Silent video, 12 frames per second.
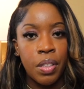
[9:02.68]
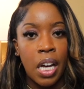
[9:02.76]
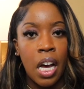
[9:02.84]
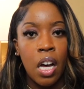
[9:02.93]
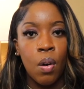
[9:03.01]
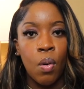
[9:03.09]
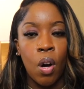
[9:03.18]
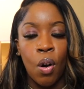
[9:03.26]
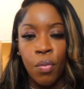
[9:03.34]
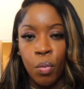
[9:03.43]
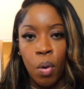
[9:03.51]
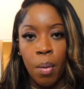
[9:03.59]
not
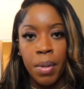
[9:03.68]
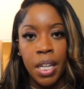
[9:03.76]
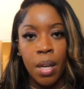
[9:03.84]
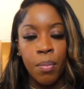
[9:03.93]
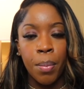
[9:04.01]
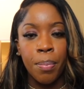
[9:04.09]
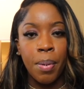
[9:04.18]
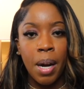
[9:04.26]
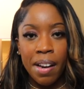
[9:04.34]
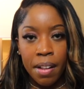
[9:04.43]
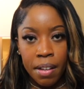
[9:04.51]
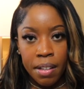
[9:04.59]
overwhelming it with
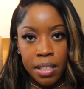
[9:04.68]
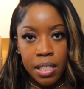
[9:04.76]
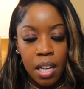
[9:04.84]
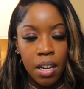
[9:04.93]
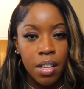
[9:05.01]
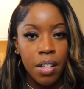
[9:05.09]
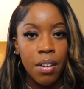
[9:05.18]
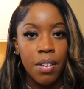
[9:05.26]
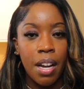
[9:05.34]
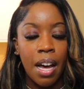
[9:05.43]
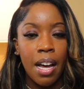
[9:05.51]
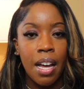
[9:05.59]
products, you're
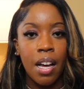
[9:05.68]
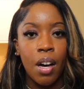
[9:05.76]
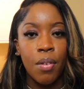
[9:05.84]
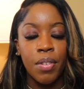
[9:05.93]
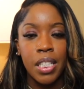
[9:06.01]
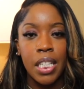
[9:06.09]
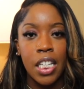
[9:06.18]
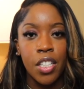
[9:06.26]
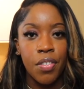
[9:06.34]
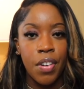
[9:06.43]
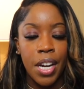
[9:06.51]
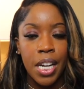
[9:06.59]
not
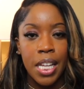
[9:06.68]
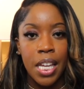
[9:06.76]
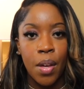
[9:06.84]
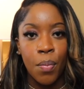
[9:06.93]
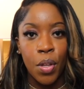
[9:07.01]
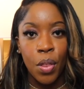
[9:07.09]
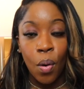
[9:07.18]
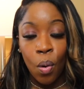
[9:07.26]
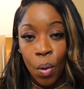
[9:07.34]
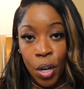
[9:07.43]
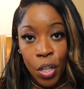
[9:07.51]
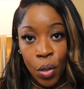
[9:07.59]
oversaturating it with
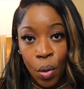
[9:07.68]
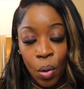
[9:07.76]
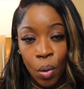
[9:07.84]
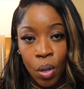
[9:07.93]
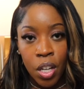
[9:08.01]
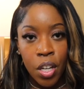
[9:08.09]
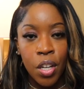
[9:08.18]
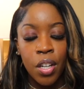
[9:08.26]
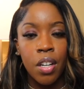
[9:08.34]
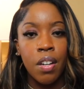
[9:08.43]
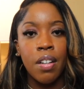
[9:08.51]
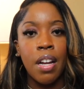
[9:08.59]
oil,
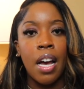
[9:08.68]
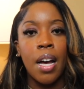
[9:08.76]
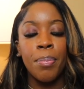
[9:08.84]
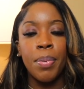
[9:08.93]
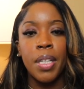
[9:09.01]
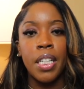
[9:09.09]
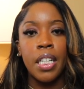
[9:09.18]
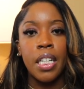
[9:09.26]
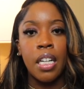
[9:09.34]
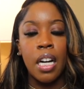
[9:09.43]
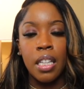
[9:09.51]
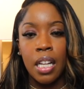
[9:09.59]
you're not
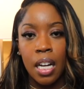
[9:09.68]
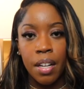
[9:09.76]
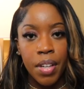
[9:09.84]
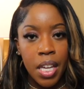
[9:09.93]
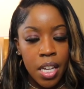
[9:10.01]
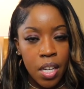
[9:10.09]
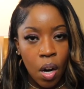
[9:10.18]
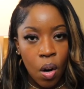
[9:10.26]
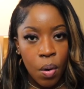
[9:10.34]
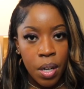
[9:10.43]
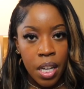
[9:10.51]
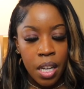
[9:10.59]
putting a lot of heat
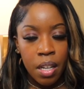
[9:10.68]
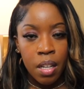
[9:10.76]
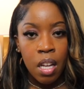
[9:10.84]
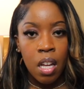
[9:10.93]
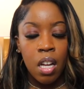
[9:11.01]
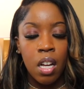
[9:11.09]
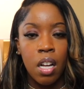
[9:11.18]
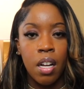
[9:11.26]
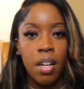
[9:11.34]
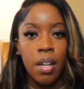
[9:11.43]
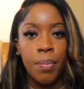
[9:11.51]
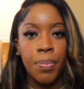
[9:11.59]
on it.
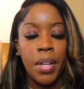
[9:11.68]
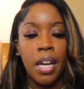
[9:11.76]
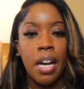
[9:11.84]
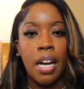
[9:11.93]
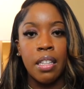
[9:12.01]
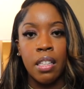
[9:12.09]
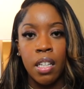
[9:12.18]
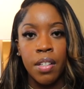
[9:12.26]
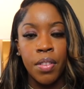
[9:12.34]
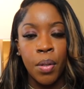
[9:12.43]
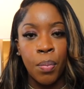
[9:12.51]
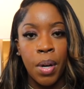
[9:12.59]
I
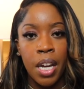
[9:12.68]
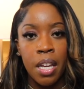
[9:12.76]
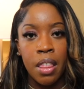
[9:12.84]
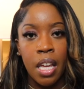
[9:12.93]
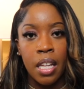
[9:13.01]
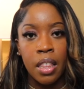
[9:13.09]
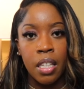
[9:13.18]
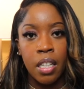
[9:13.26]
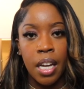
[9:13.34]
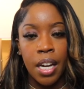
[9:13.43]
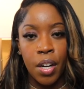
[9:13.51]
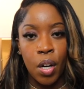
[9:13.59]
love the way that the
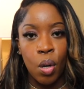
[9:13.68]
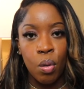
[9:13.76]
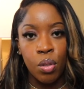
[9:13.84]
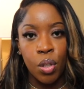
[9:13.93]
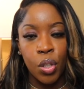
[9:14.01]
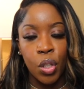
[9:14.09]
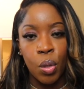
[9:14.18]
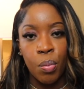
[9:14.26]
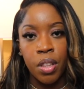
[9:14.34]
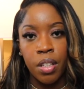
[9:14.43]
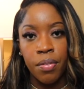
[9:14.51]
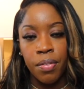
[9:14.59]
hair holds the curl
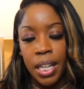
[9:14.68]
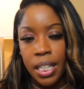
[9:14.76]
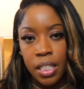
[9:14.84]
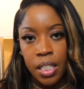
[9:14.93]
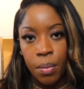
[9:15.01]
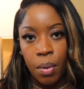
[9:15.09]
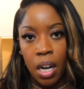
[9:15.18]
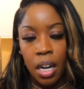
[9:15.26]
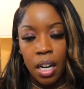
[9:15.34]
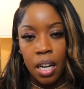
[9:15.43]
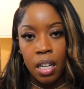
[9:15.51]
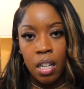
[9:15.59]
with the flexi
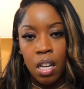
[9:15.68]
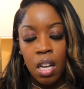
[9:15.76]
rod.